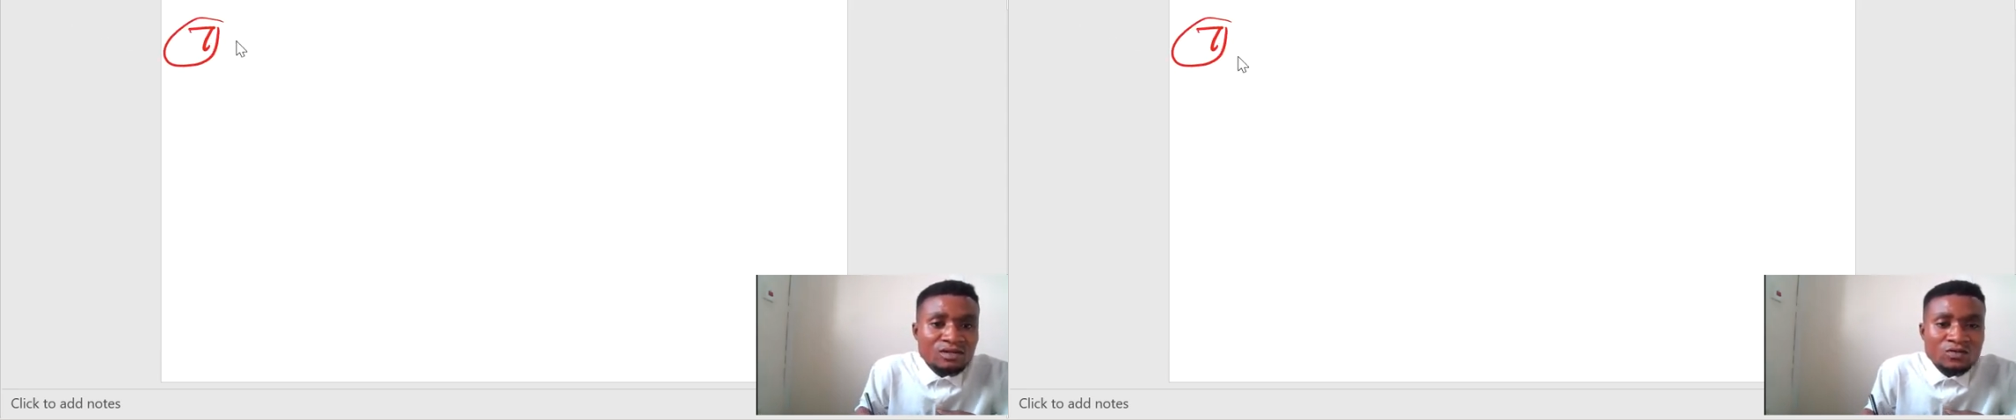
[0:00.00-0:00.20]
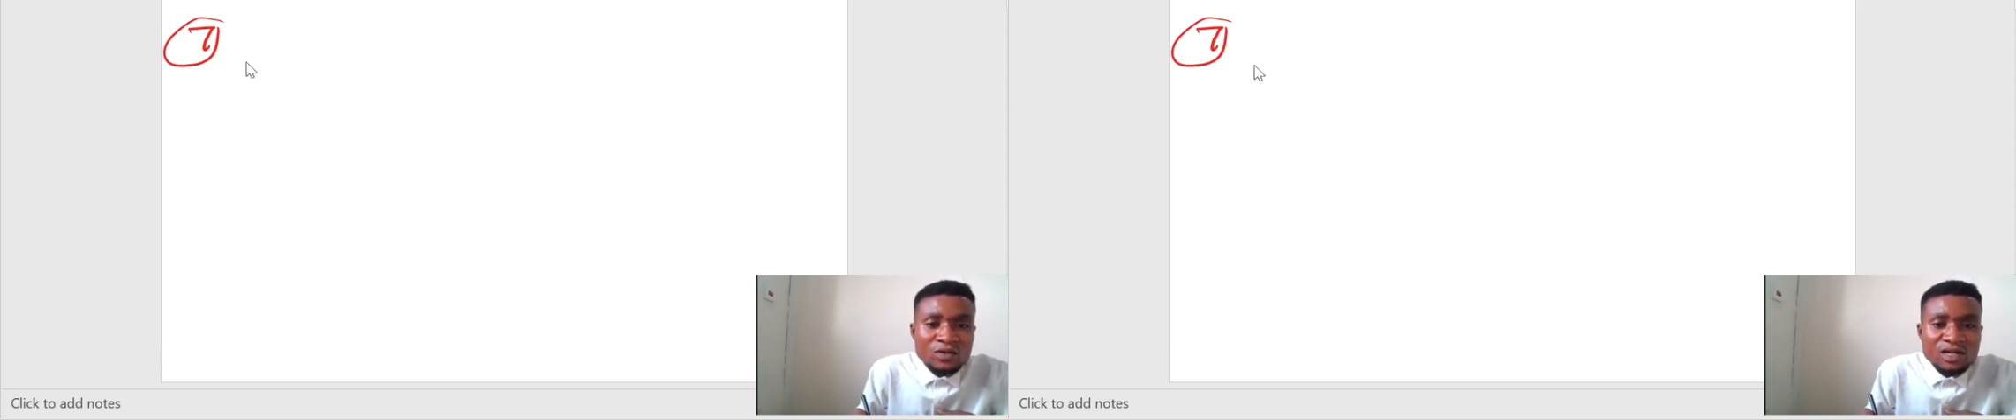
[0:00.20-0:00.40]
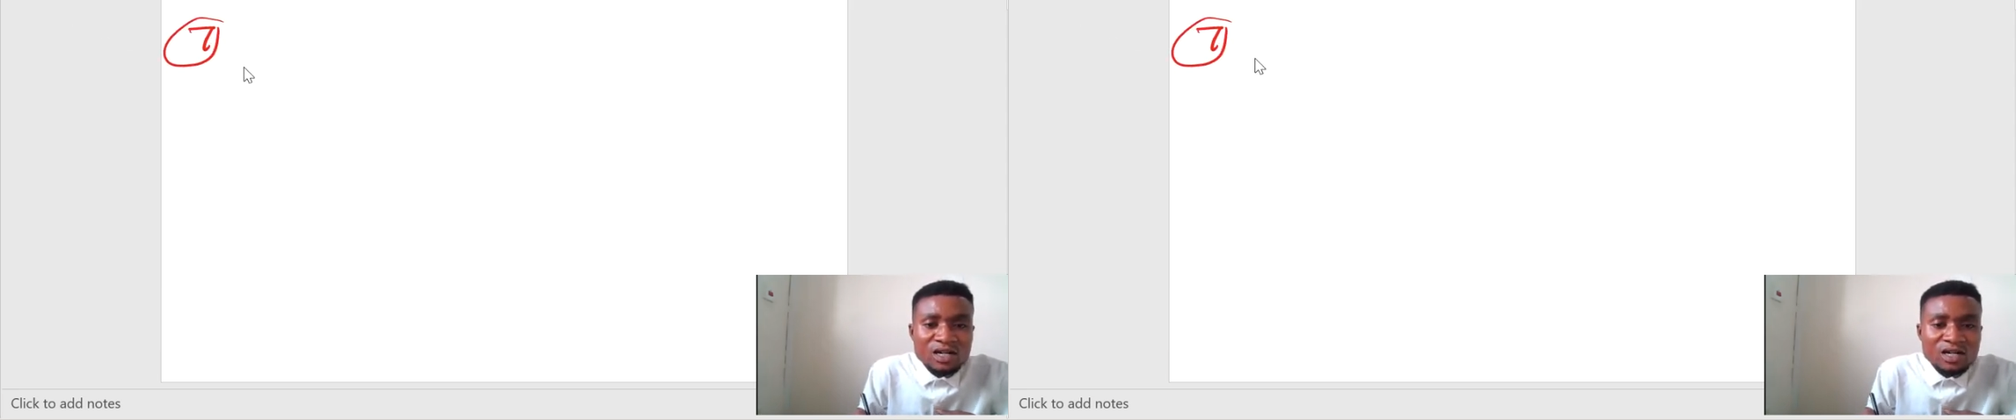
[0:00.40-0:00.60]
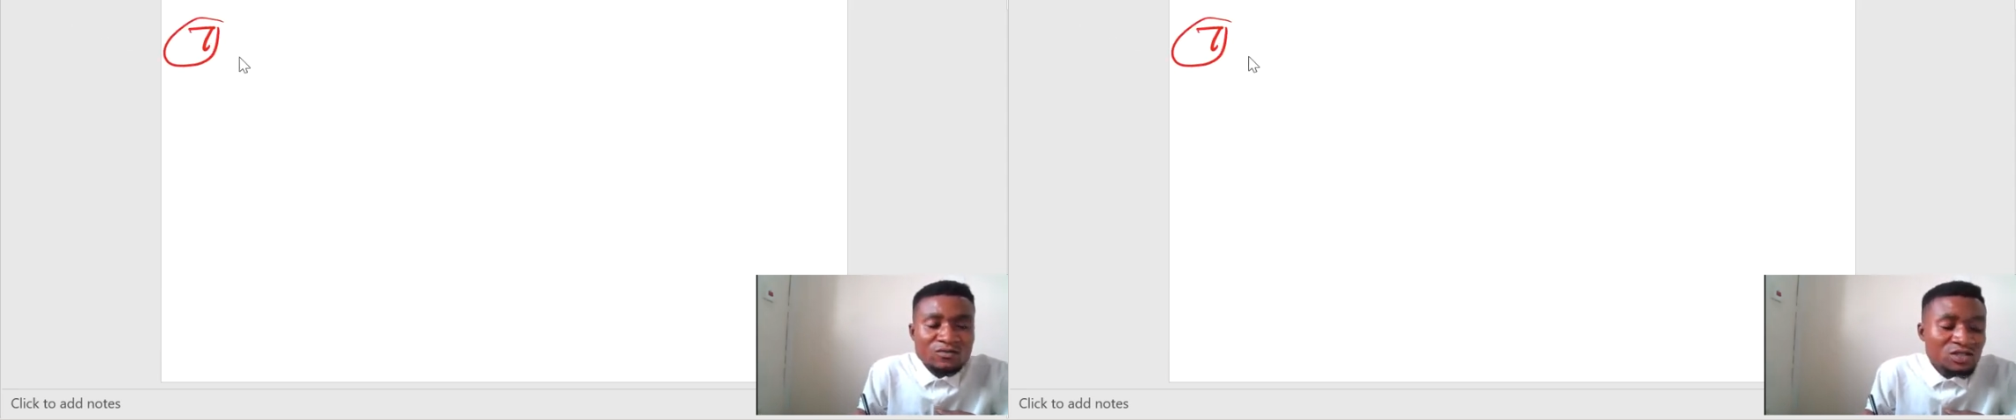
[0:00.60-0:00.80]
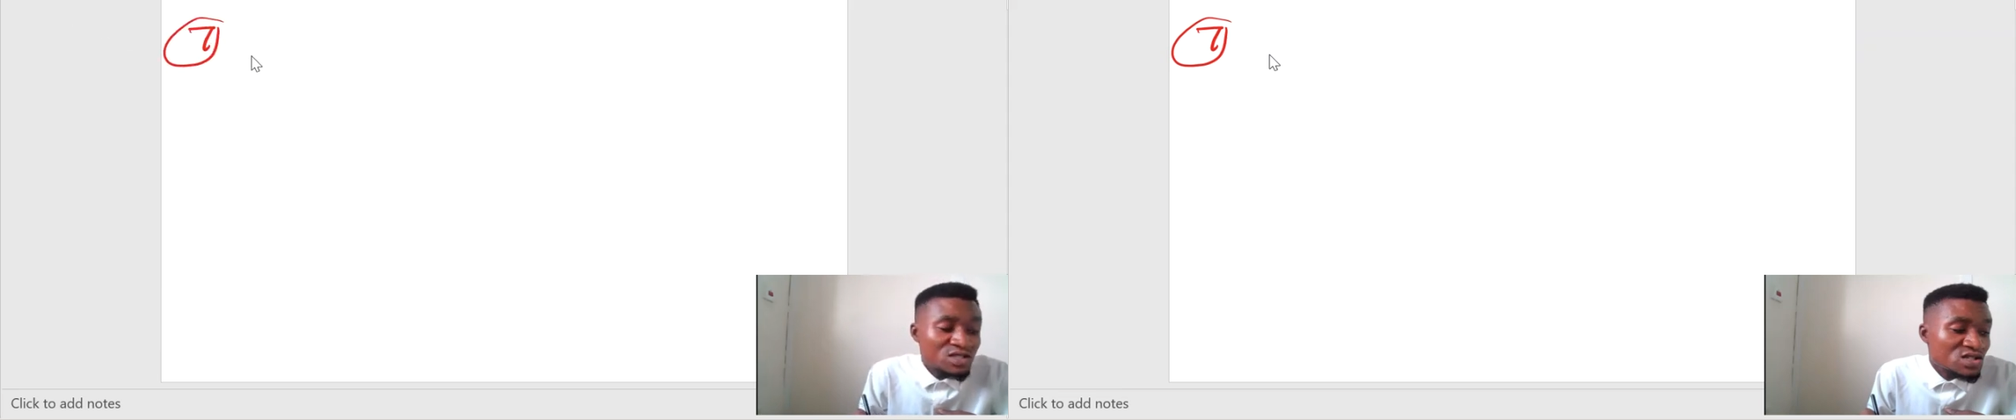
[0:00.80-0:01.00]
we have
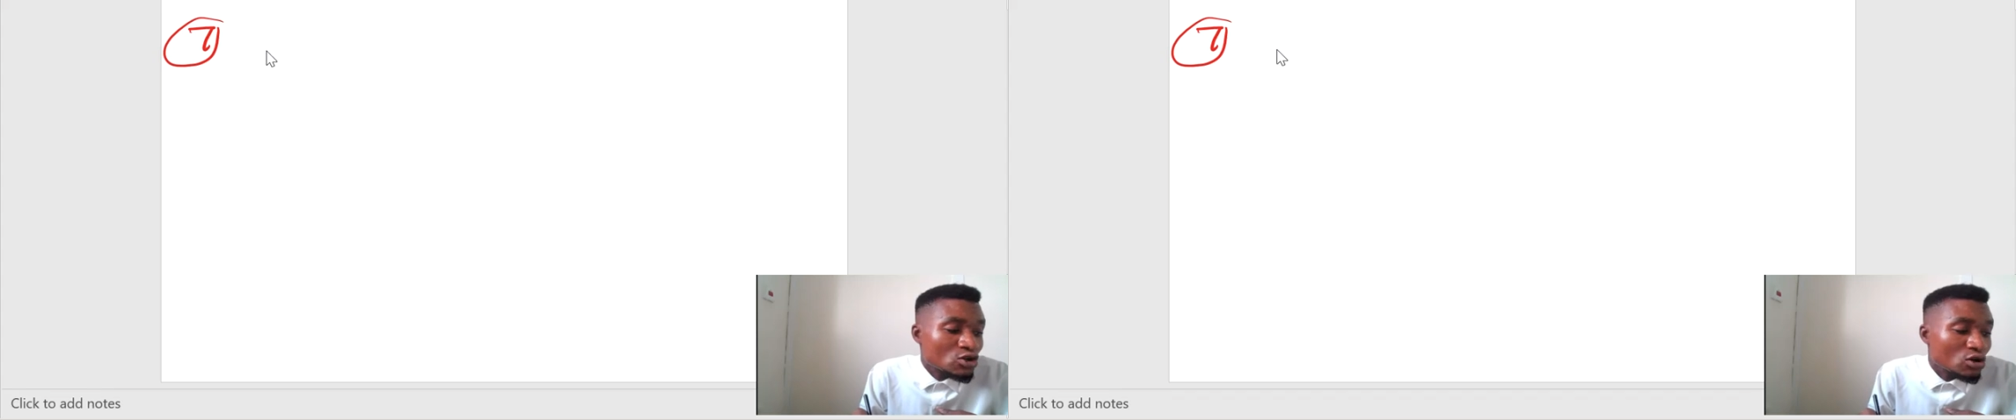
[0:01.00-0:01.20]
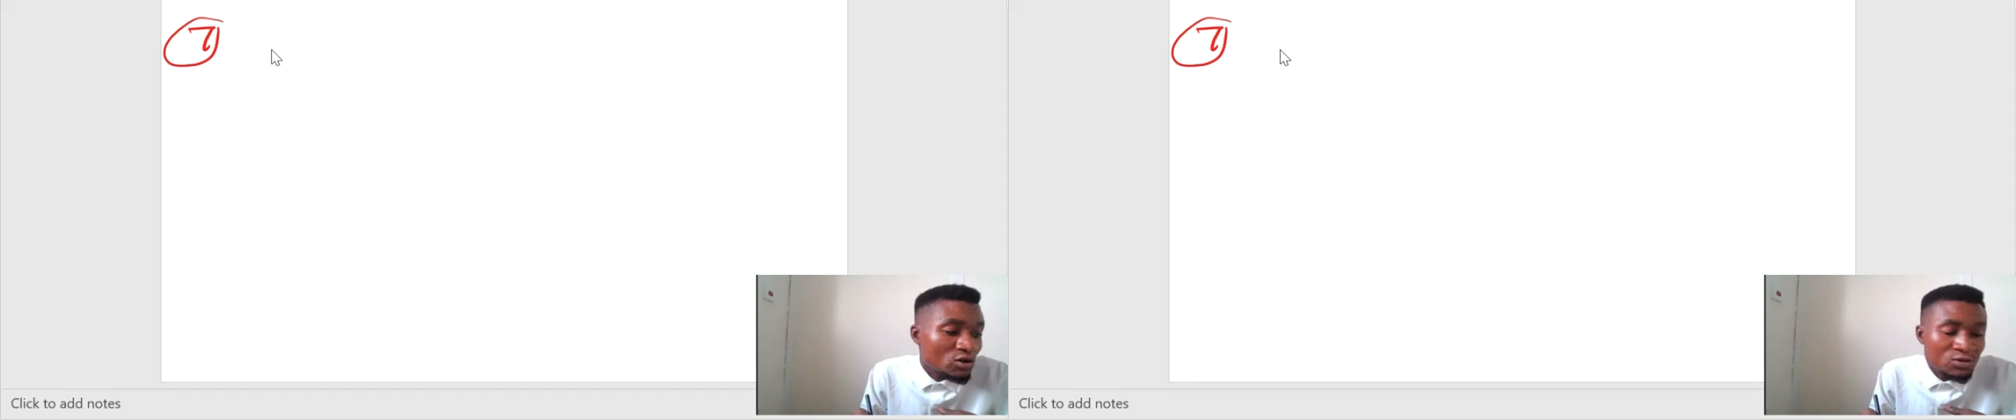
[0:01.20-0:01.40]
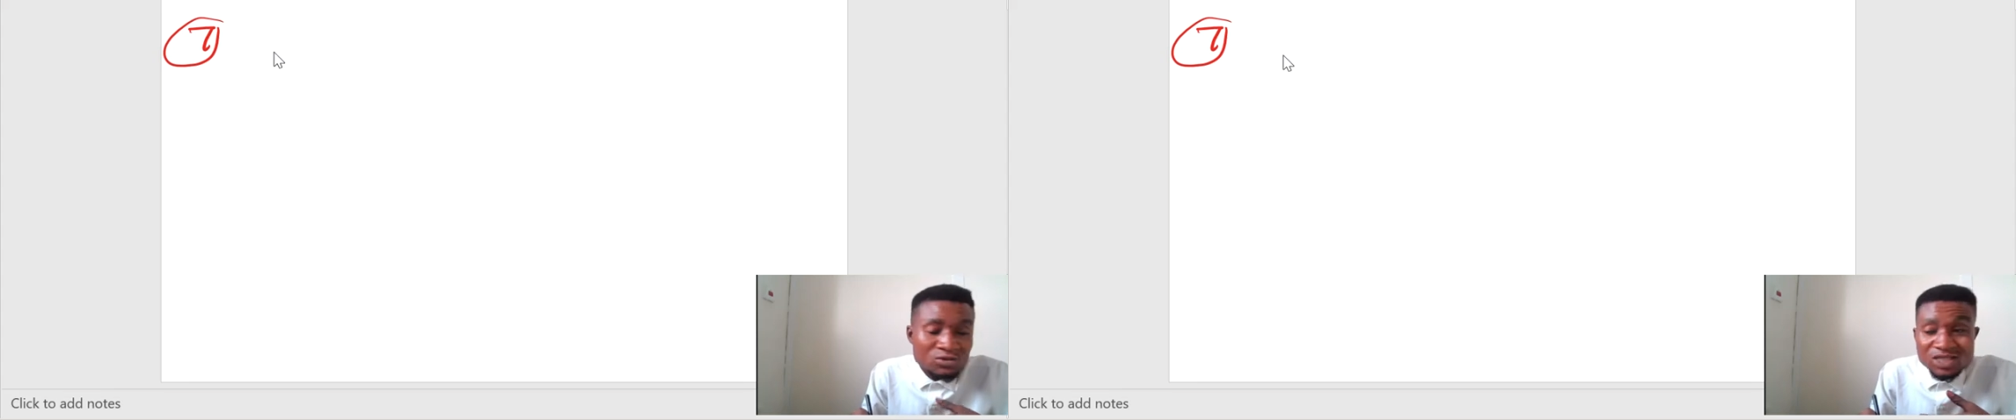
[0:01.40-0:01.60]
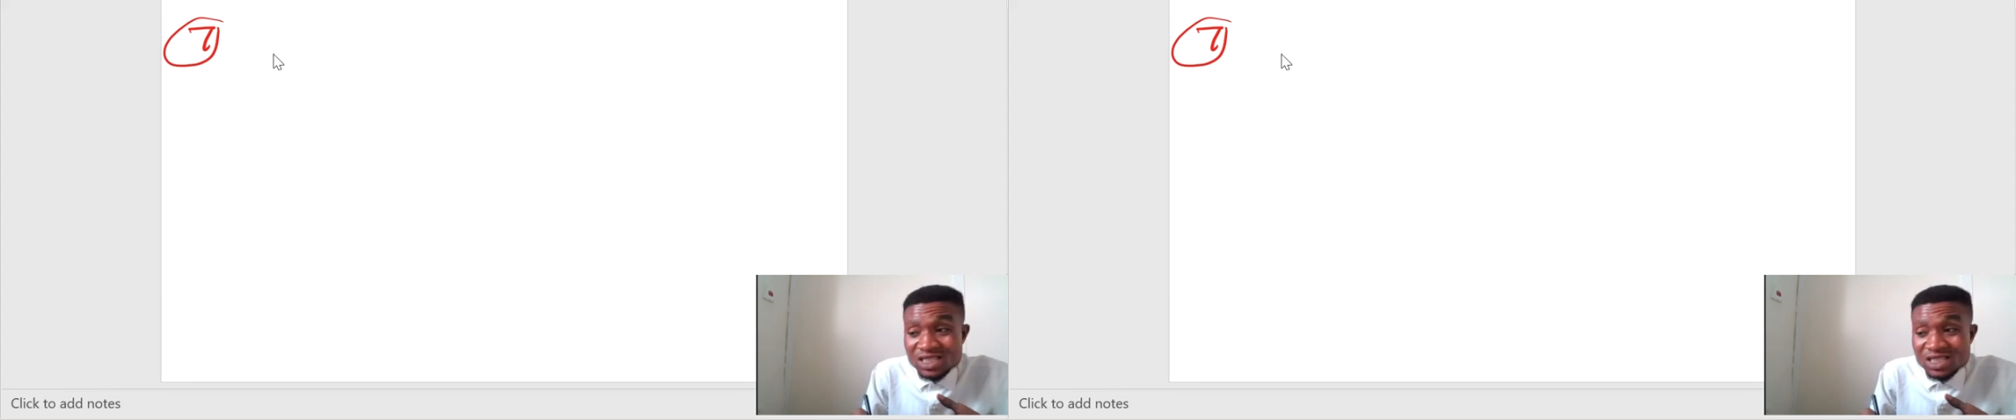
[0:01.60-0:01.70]
what is called